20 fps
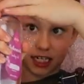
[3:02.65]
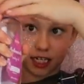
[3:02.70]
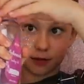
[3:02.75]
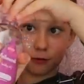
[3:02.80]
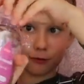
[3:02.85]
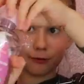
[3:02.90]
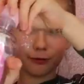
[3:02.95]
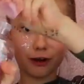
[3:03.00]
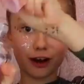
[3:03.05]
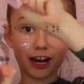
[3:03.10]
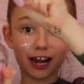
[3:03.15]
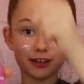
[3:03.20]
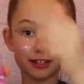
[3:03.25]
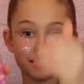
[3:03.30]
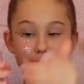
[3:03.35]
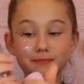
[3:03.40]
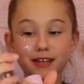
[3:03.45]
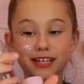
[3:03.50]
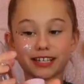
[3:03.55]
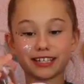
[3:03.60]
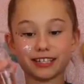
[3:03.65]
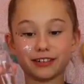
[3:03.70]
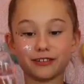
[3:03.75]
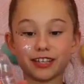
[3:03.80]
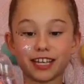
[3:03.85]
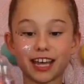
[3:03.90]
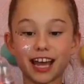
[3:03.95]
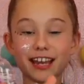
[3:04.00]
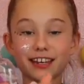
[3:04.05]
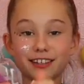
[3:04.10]
And I'm not allowed to mix till
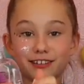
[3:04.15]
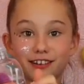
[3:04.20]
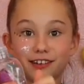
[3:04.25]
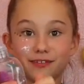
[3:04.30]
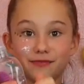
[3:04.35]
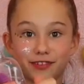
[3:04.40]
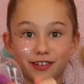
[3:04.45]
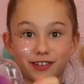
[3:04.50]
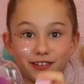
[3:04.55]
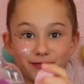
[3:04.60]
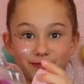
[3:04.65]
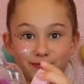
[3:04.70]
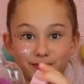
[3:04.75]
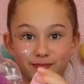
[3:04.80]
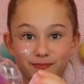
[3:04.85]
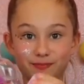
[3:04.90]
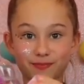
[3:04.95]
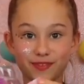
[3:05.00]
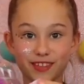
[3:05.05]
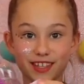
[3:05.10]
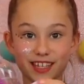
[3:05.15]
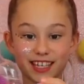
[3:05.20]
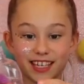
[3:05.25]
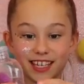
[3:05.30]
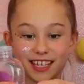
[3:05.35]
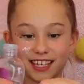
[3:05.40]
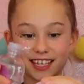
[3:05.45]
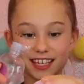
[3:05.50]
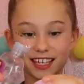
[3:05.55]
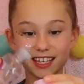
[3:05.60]
the end either.
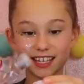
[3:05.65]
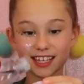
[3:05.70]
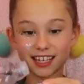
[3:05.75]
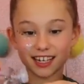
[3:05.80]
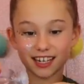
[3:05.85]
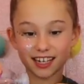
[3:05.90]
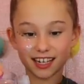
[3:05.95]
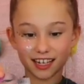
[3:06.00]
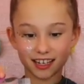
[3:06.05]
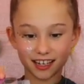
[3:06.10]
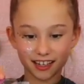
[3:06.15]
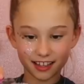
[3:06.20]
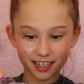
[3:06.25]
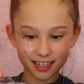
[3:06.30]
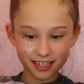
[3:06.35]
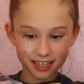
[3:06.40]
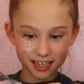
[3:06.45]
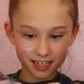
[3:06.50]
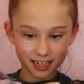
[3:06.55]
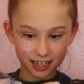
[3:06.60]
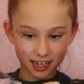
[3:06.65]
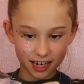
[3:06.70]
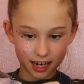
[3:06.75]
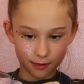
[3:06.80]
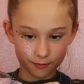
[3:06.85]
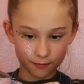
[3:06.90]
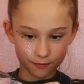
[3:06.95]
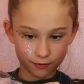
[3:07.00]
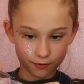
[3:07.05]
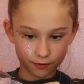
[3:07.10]
Okay, let's add a
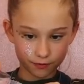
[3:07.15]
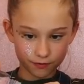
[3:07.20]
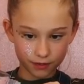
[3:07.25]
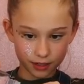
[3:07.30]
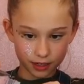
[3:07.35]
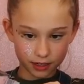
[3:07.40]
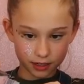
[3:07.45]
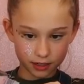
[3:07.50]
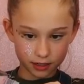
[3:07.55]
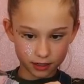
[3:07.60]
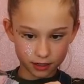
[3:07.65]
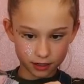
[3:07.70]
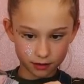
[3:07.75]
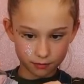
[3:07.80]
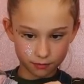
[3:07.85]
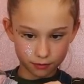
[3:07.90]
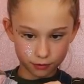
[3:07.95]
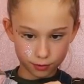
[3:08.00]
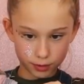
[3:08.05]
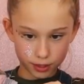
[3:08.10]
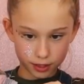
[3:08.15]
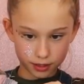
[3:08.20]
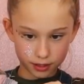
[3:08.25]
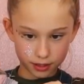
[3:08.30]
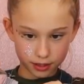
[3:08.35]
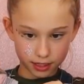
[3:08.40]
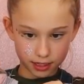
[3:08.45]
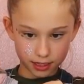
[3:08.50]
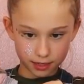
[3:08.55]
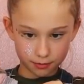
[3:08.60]
capful of this because I'm probably going
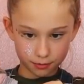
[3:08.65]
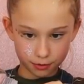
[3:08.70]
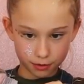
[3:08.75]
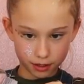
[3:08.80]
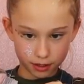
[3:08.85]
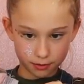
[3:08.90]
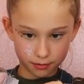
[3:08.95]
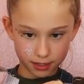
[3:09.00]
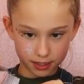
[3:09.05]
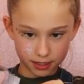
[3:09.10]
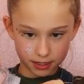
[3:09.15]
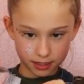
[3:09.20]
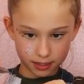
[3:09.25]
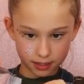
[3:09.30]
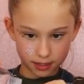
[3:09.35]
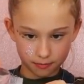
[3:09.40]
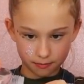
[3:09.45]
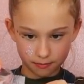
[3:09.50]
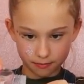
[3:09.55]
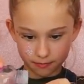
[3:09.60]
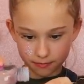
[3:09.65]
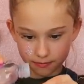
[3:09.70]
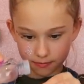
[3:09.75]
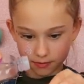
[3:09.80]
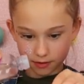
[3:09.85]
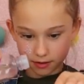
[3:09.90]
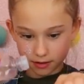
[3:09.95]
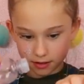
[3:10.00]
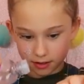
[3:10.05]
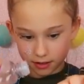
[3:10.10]
to get a pretty big slime.
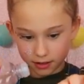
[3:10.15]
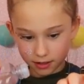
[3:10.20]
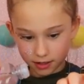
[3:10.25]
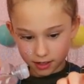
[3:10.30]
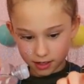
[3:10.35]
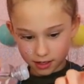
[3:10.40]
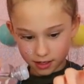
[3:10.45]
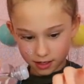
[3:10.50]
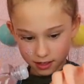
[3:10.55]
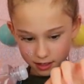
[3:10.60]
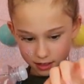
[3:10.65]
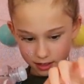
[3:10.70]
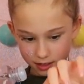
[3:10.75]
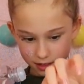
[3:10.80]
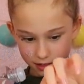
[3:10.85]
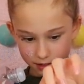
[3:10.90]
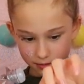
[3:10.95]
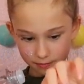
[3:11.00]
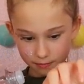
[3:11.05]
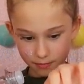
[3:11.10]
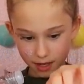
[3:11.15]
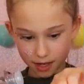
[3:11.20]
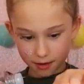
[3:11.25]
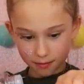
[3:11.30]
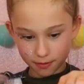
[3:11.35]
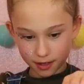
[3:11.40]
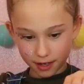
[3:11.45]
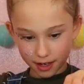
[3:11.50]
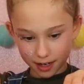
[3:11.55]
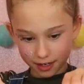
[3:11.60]

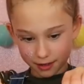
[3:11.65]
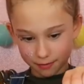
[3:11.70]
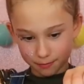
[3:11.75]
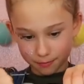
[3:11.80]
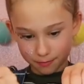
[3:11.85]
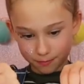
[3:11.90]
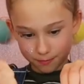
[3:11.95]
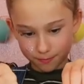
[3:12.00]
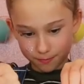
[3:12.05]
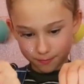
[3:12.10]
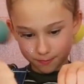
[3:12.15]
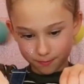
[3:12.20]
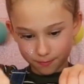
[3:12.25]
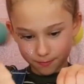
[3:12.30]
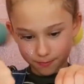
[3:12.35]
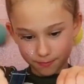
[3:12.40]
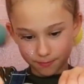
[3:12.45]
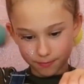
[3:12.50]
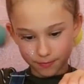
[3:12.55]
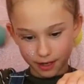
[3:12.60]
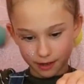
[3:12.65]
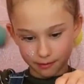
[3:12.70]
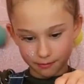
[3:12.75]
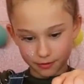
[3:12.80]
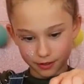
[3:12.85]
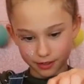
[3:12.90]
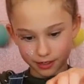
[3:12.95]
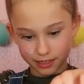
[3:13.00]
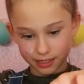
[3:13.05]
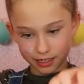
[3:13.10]
Maybe add that
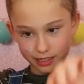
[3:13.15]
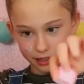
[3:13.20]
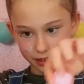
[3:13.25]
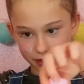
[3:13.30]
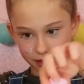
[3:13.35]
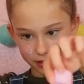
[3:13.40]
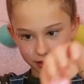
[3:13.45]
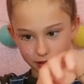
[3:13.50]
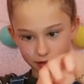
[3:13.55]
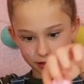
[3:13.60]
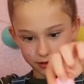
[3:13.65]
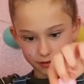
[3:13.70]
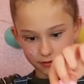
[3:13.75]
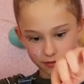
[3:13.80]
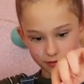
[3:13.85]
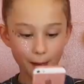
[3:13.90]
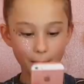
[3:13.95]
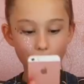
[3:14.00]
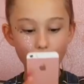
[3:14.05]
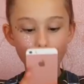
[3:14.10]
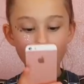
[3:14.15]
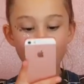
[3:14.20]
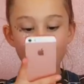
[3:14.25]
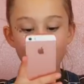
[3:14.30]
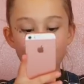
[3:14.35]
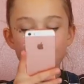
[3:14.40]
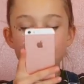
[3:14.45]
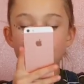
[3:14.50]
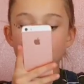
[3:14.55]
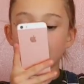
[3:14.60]
much. That looks good.
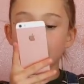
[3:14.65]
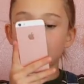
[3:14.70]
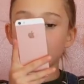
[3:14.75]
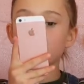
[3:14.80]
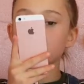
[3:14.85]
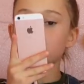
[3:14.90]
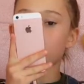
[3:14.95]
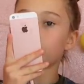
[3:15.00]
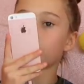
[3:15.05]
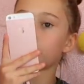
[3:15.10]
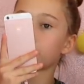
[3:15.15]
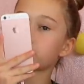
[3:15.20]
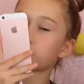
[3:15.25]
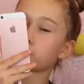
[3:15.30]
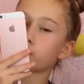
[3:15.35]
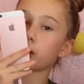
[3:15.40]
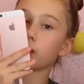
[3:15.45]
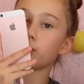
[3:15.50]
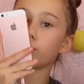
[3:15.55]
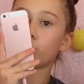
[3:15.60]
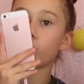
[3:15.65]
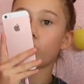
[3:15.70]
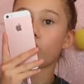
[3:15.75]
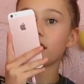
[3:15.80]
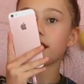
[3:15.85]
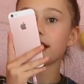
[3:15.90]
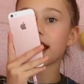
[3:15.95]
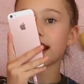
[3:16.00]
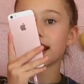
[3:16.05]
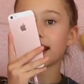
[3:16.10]
Pick a number between
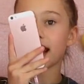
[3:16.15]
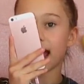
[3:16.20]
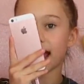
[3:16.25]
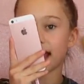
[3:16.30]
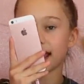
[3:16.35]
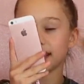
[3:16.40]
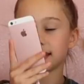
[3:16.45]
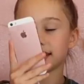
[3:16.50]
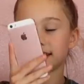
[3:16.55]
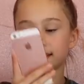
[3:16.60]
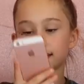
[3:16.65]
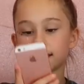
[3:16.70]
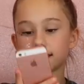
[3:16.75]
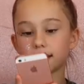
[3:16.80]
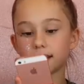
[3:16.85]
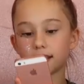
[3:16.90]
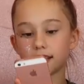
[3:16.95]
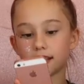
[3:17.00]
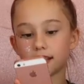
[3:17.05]
1 and 8.